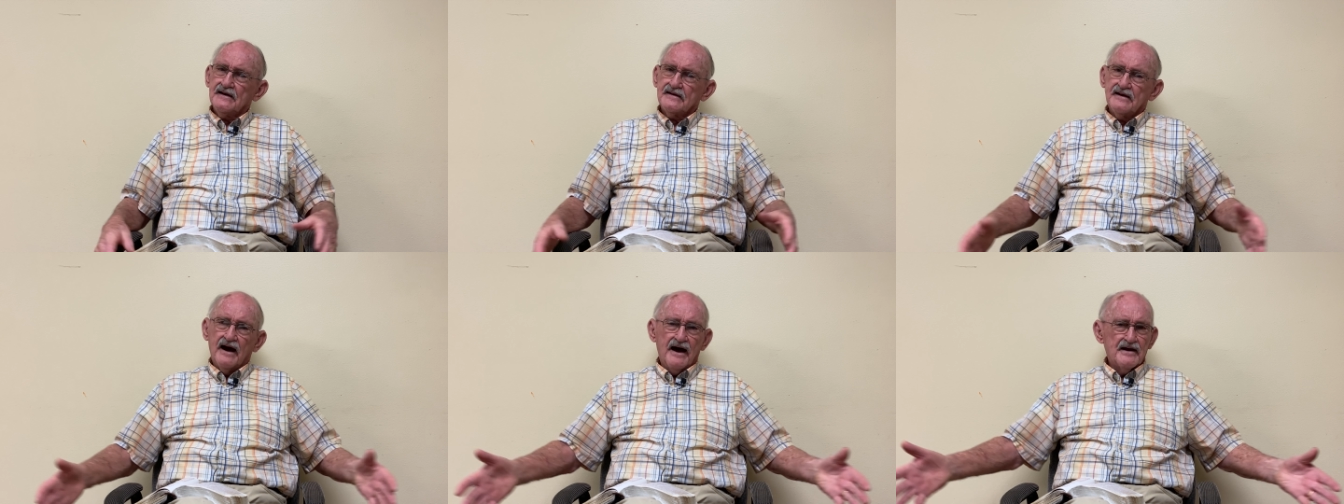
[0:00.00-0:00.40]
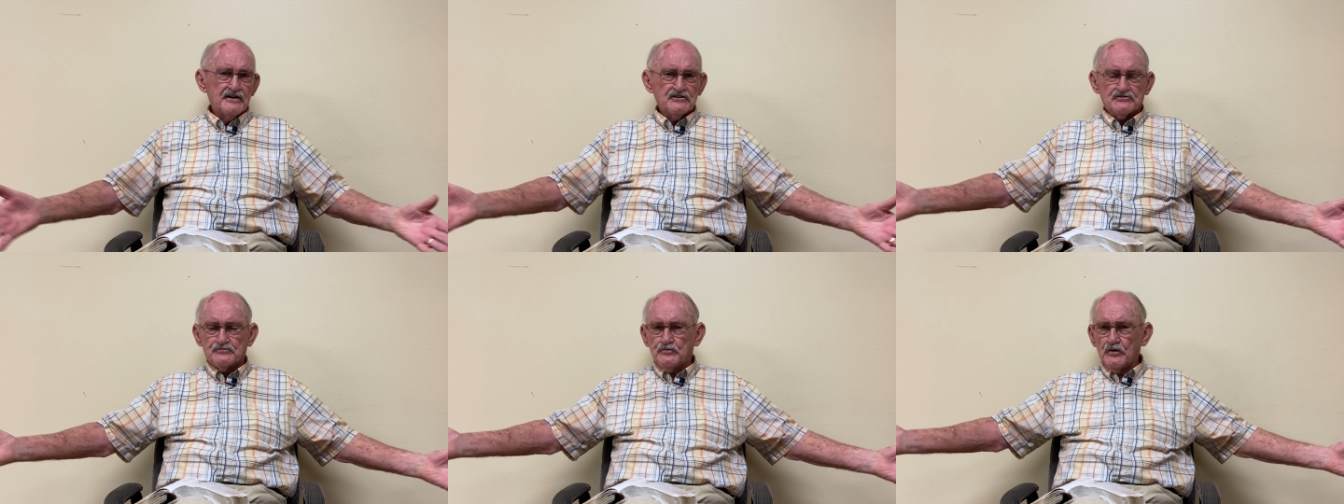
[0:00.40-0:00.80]
God
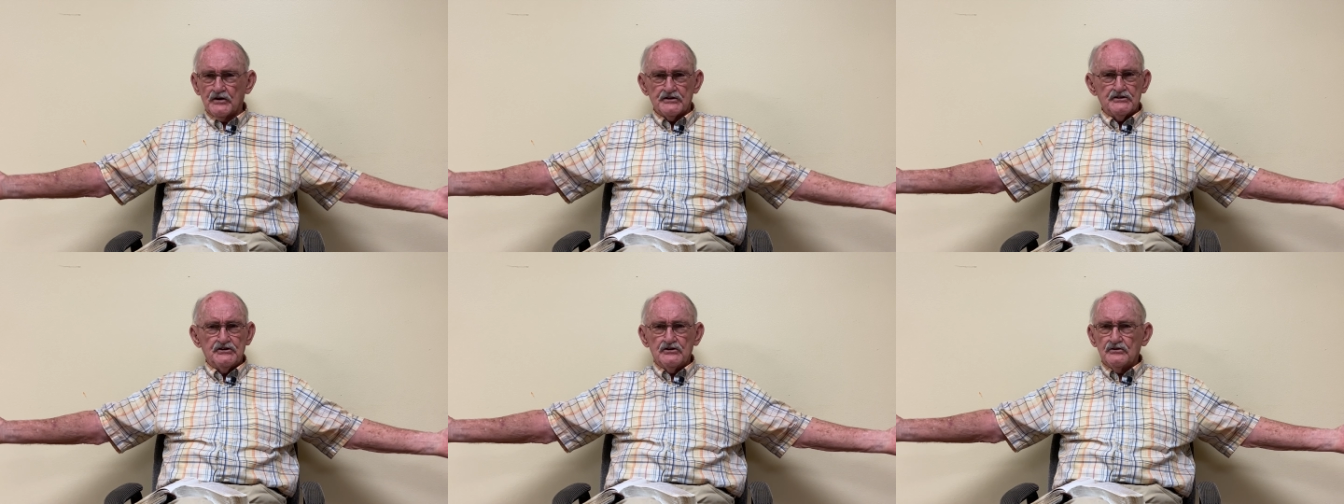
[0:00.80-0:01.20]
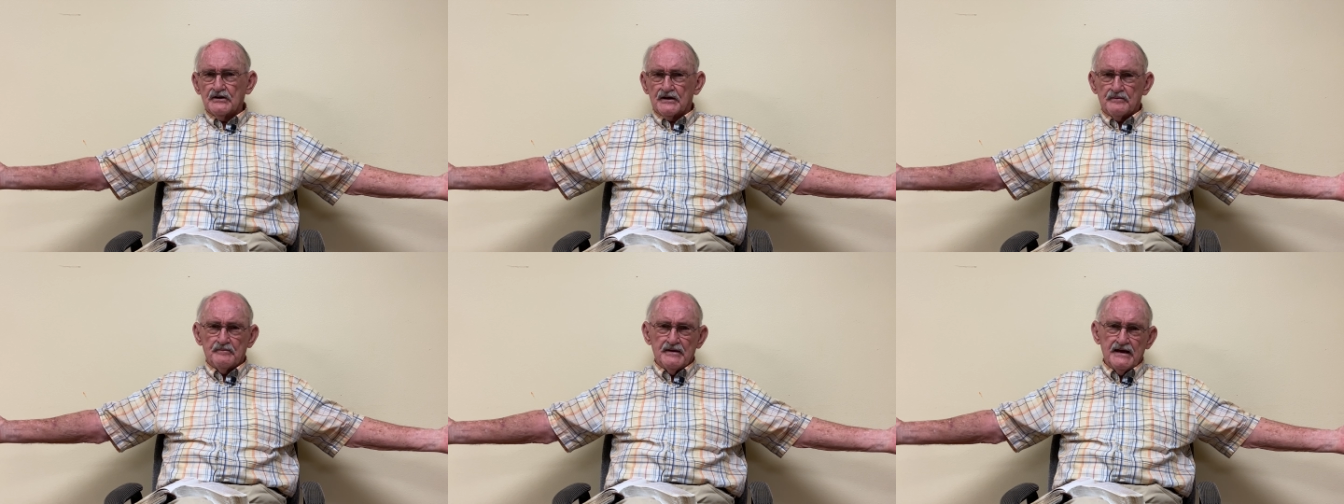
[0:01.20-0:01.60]
has put you
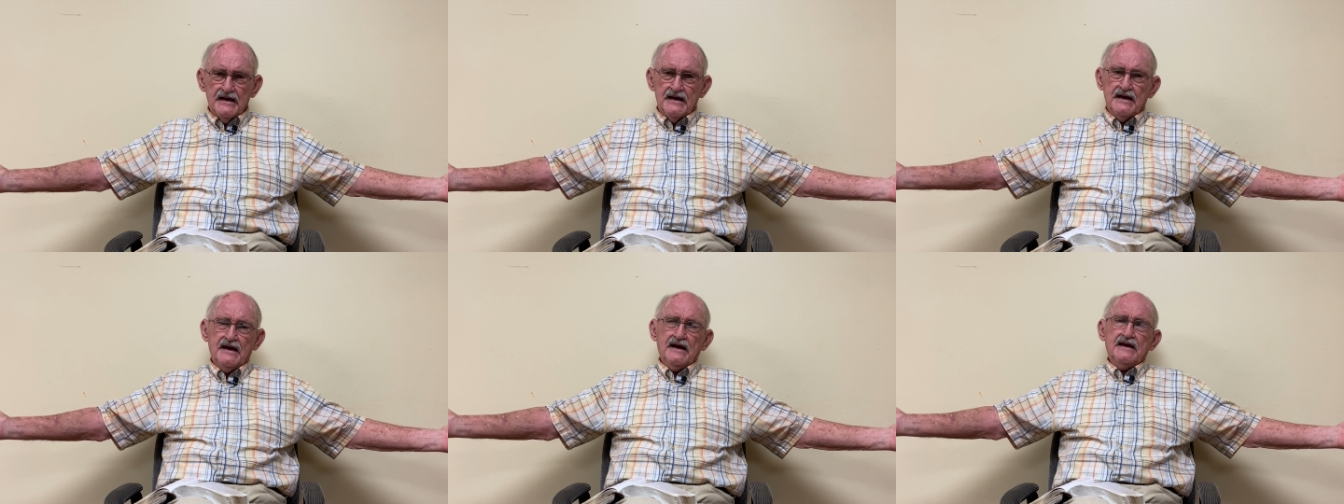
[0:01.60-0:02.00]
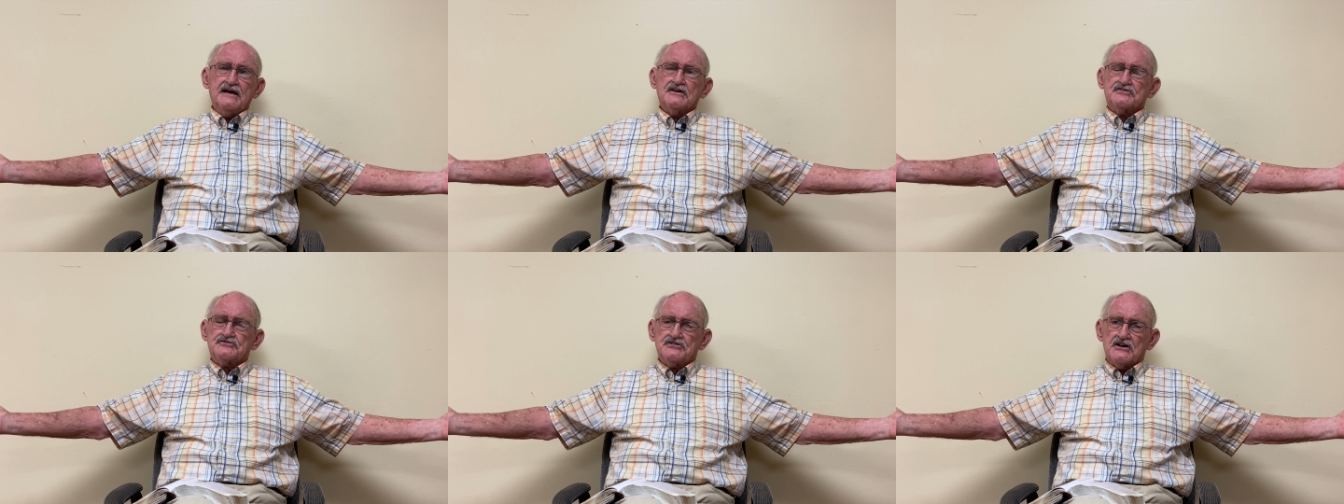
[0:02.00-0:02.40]
and me
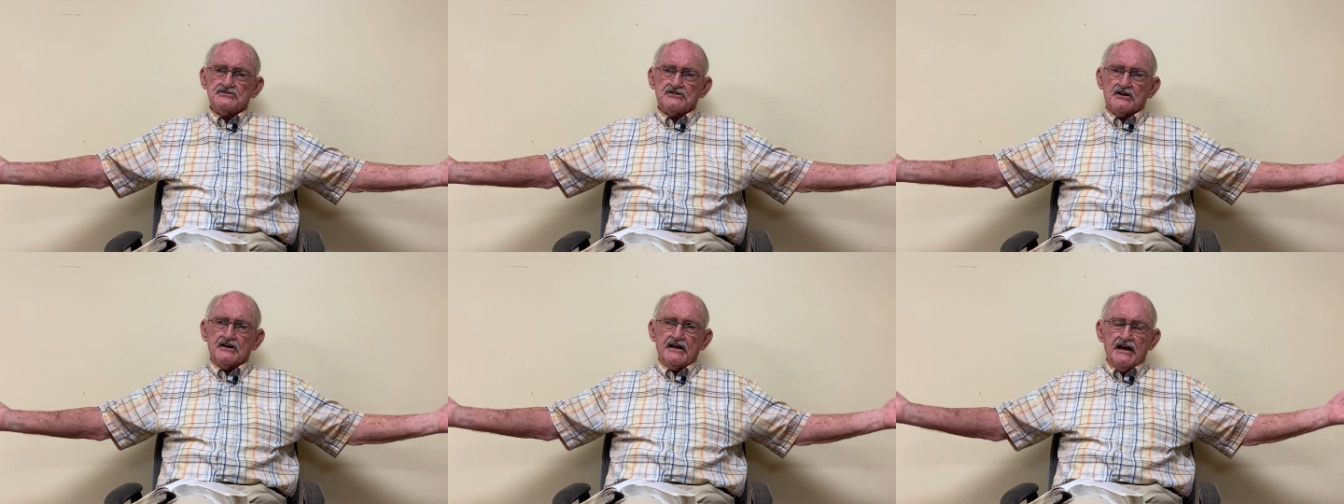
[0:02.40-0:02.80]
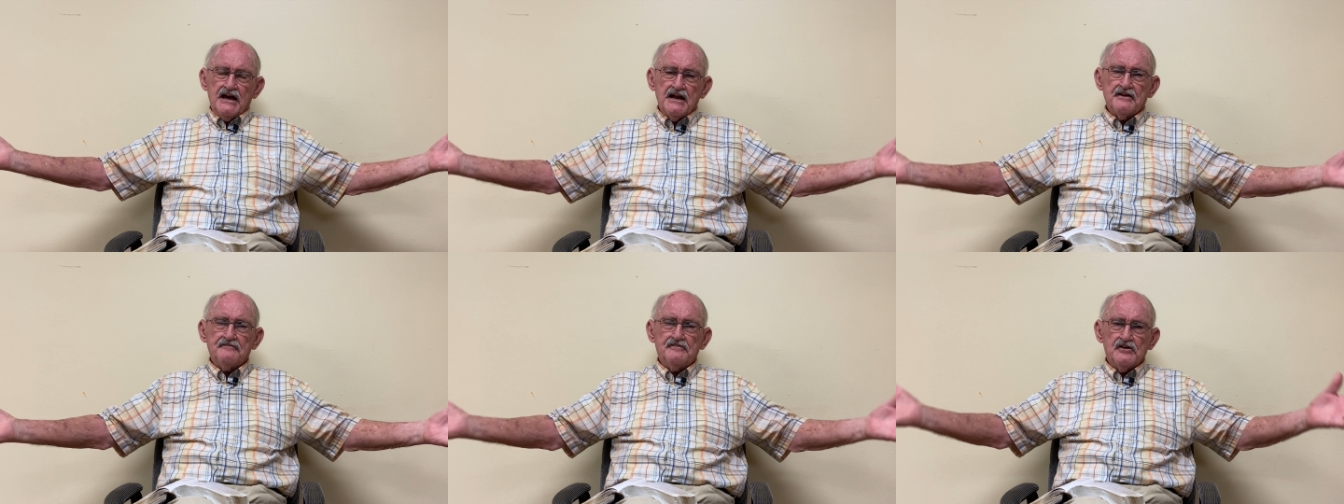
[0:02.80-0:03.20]
in such an
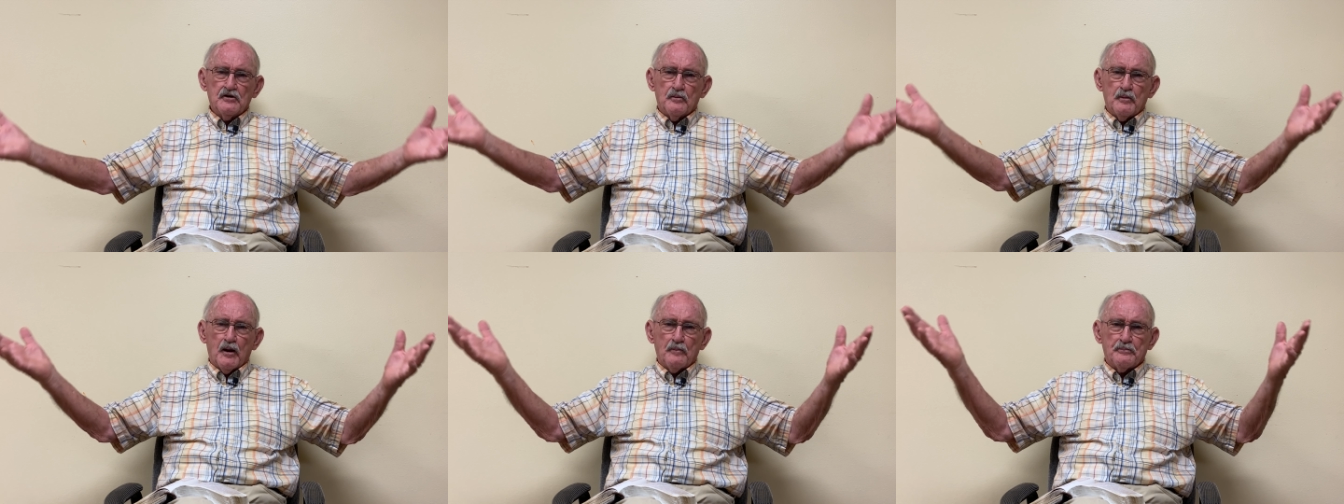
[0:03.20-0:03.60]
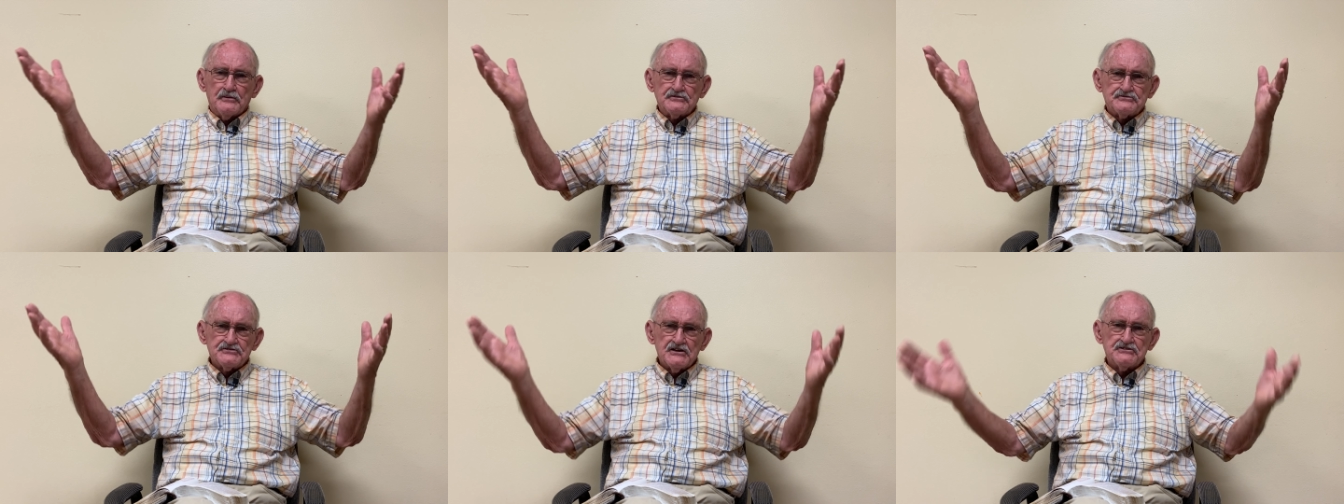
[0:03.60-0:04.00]
enviable
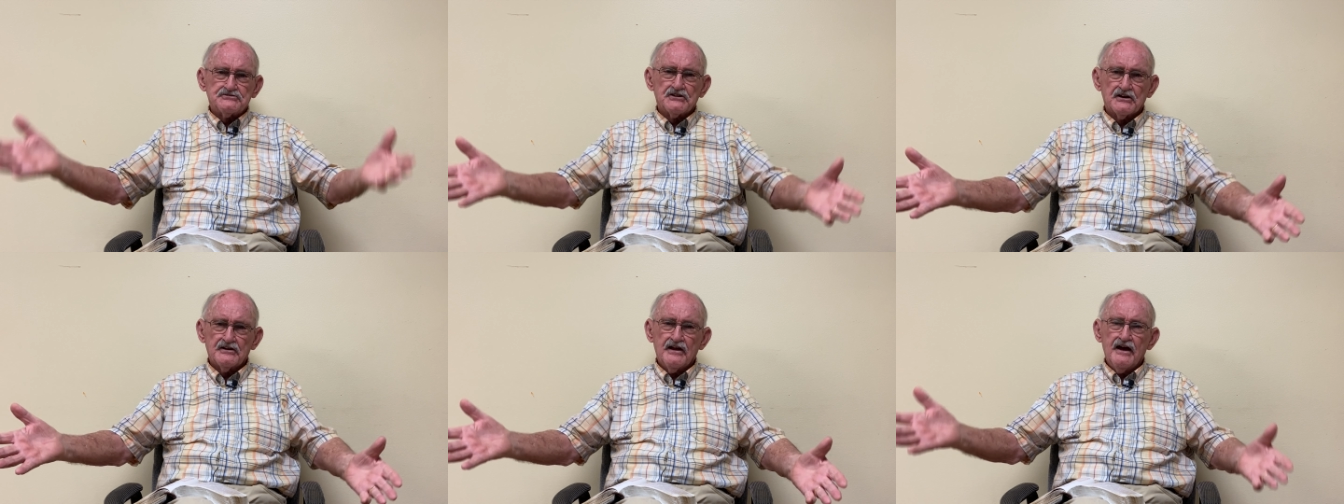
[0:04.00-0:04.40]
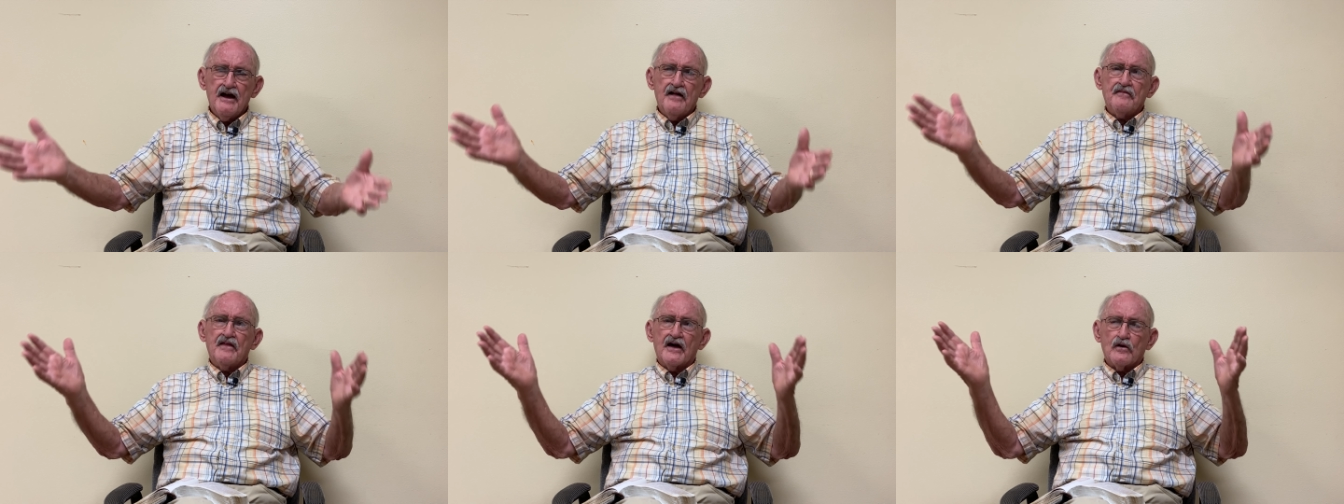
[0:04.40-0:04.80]
position
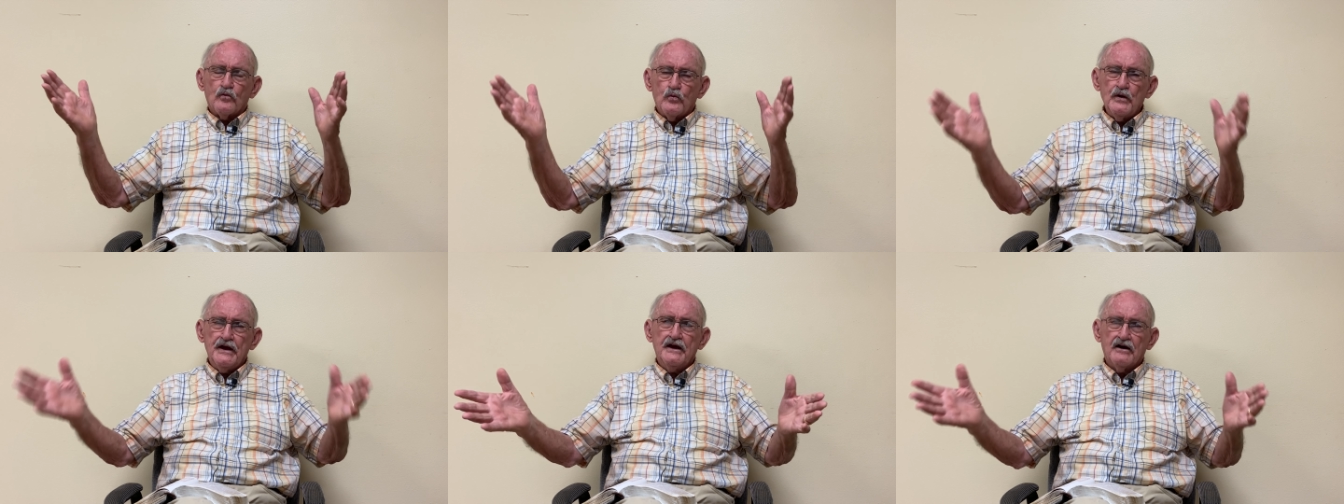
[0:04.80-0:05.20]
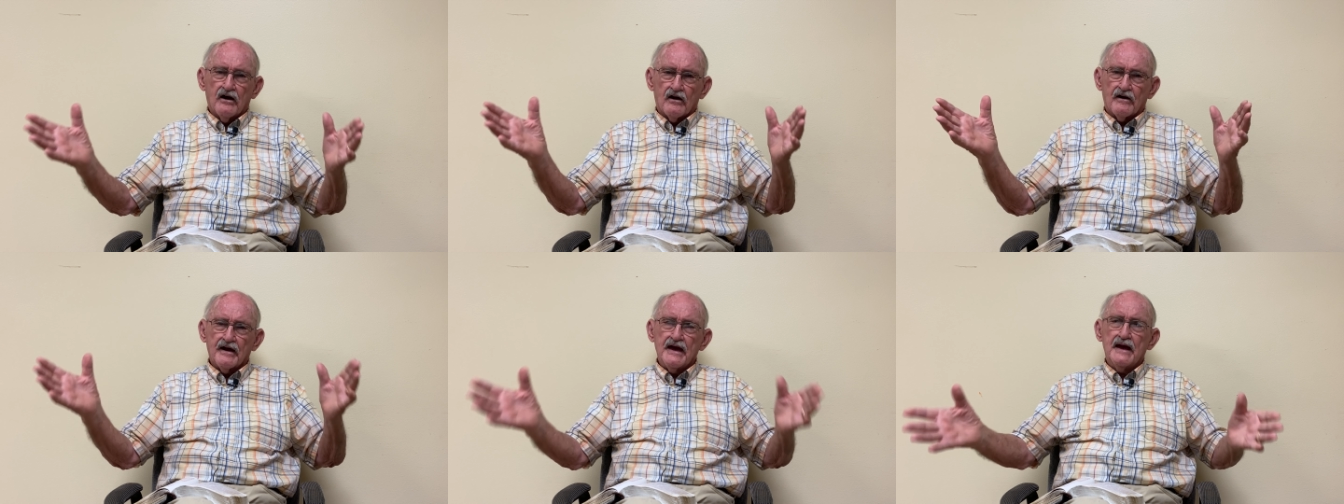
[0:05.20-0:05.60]
that we
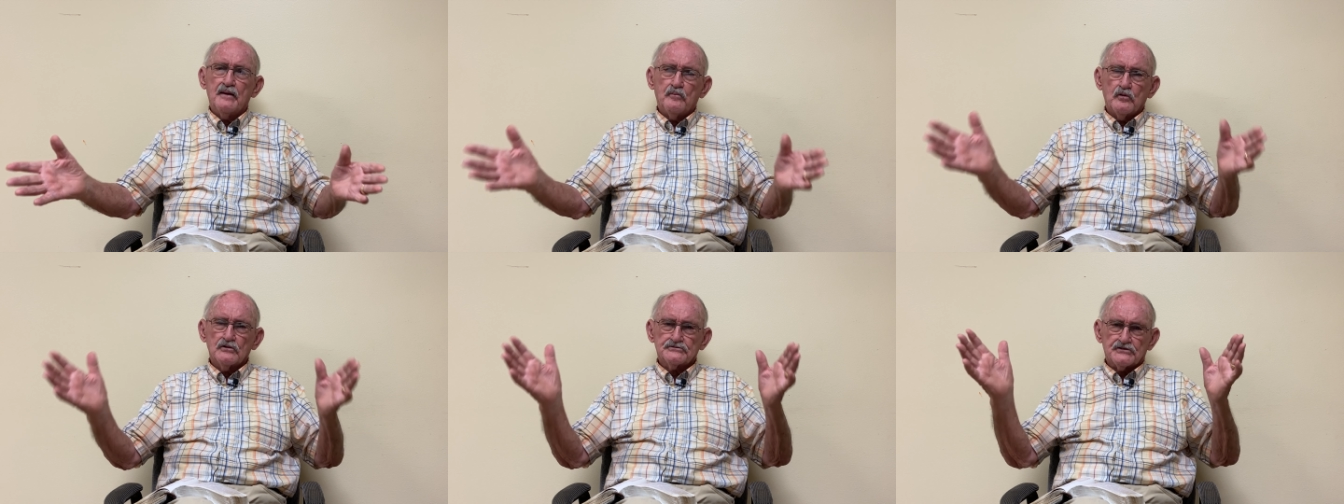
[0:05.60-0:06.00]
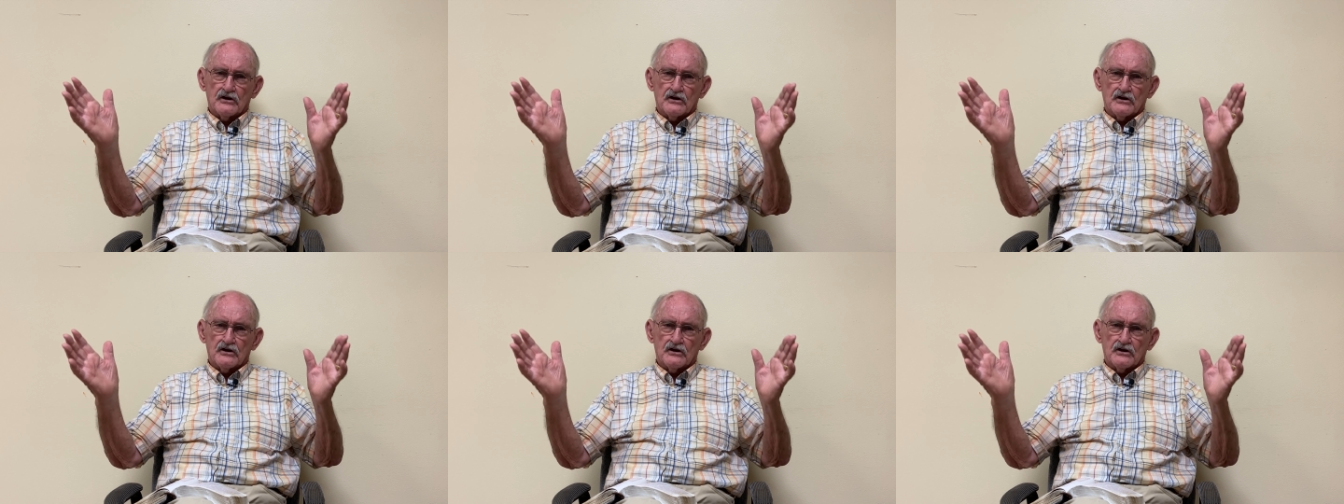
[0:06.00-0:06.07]
are able to